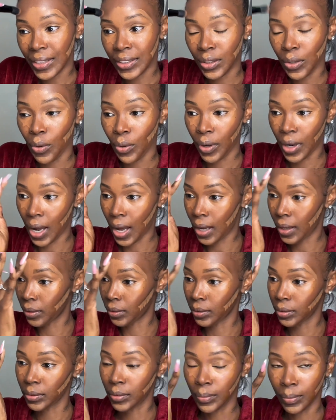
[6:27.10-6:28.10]
gonna kind
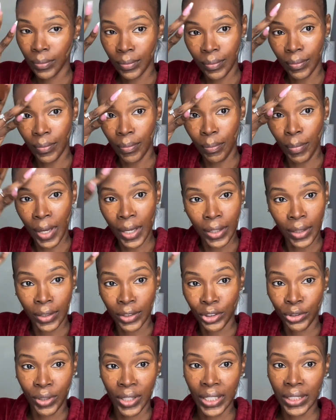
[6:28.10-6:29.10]
of make the
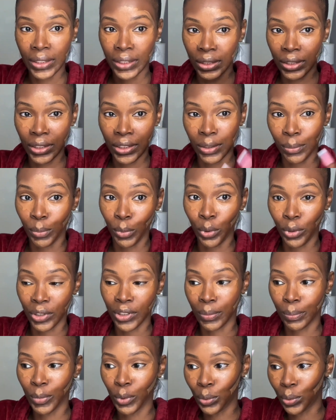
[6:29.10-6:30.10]
transition more
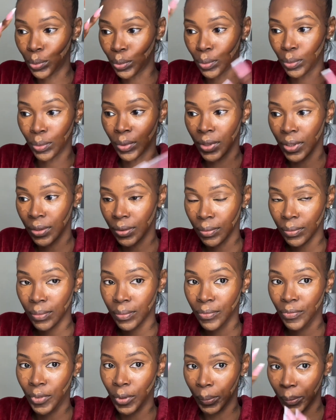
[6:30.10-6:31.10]
smooth
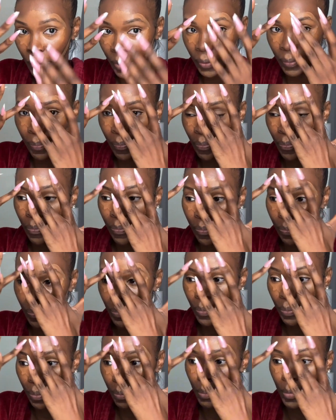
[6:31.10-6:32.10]
from the
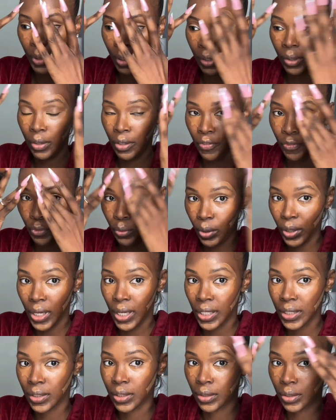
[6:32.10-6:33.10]
middle of your
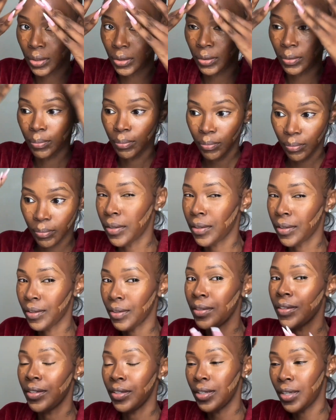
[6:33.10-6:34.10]
forehead to your,
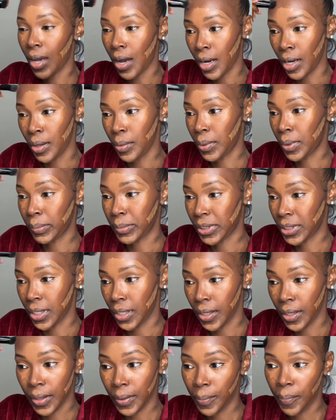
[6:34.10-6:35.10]
y'all get what I'm
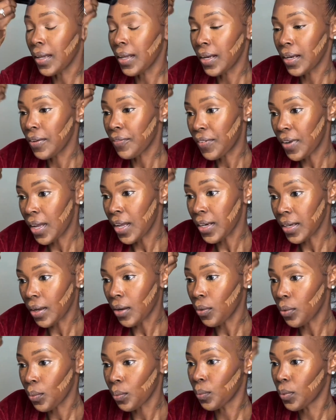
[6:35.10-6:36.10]
saying. And if that
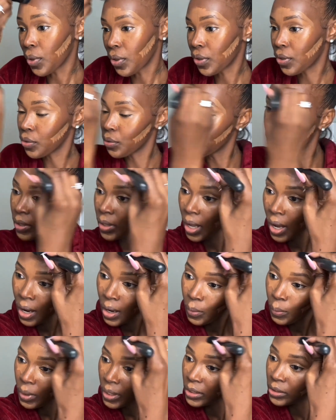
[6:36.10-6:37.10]
don't work, you can
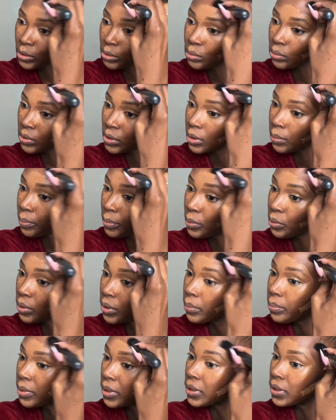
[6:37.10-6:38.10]
always use a beauty
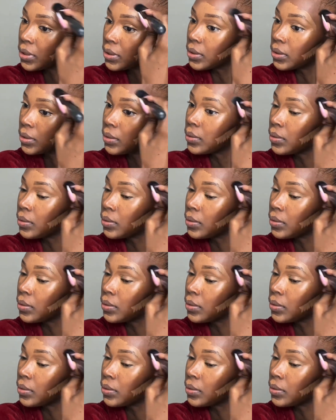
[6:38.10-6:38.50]
blender.